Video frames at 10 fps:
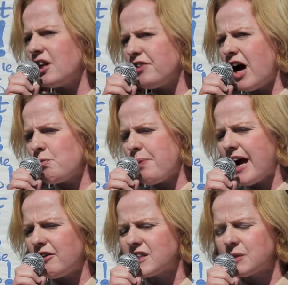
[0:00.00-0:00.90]
of lone
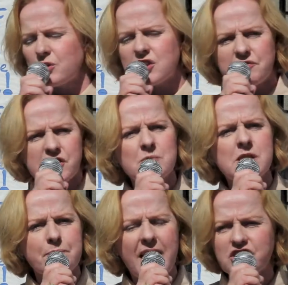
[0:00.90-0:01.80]
parents must have some
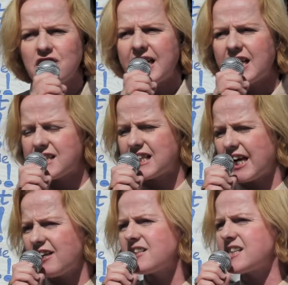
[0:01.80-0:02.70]
special
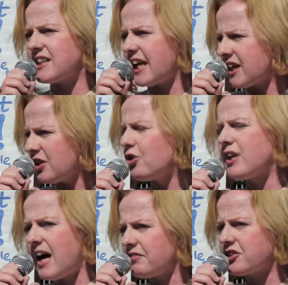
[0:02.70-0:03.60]
skills that they can look
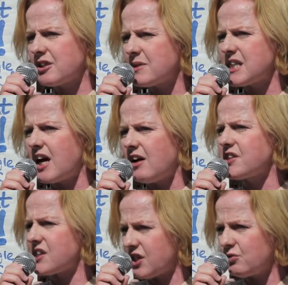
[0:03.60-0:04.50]
after
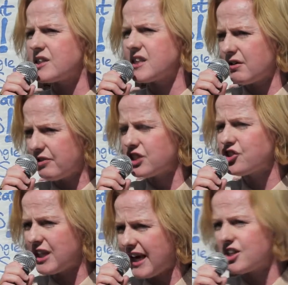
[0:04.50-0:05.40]
themselves as soon as they
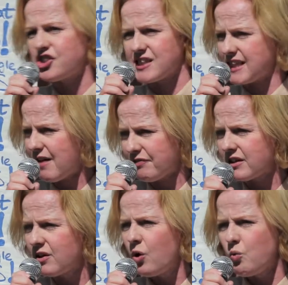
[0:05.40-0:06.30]
reach the age of
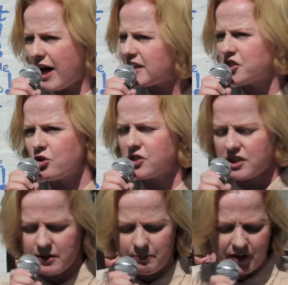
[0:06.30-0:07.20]
seven. Well done to
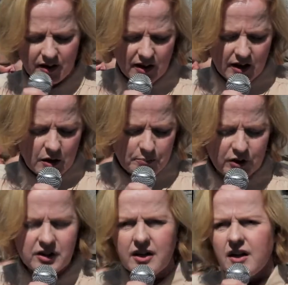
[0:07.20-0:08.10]
them.
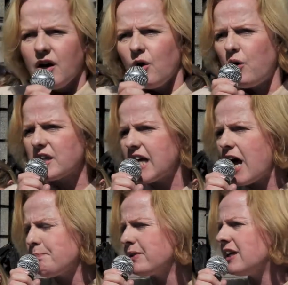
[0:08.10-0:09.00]
But what's
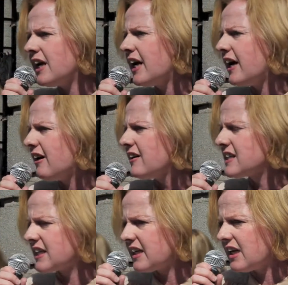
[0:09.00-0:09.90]
happening here
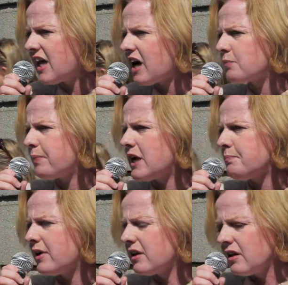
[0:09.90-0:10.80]
is that a lot of
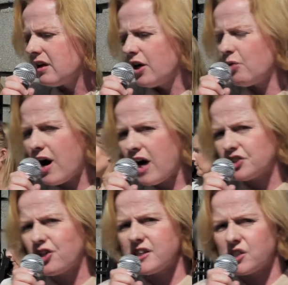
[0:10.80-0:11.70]
people who are
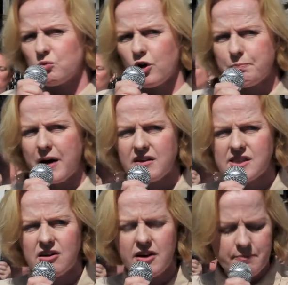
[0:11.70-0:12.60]
trying to work
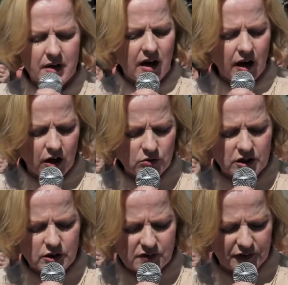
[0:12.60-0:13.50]
part-time are going
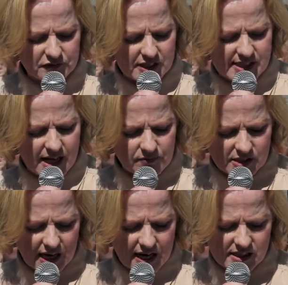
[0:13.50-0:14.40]
to lose 57
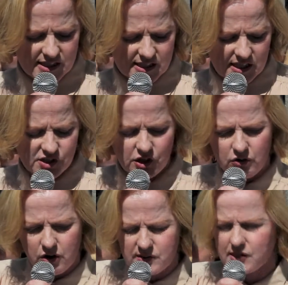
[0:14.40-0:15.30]
to 86
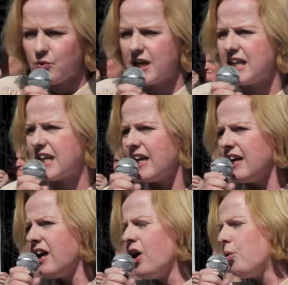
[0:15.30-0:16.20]
euros a week.
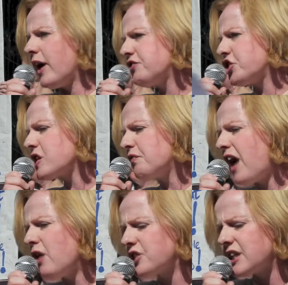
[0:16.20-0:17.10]
We've just
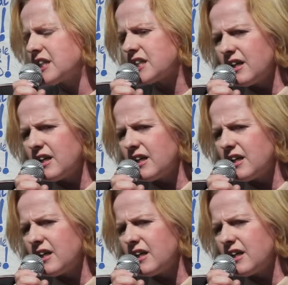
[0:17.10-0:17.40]
voted,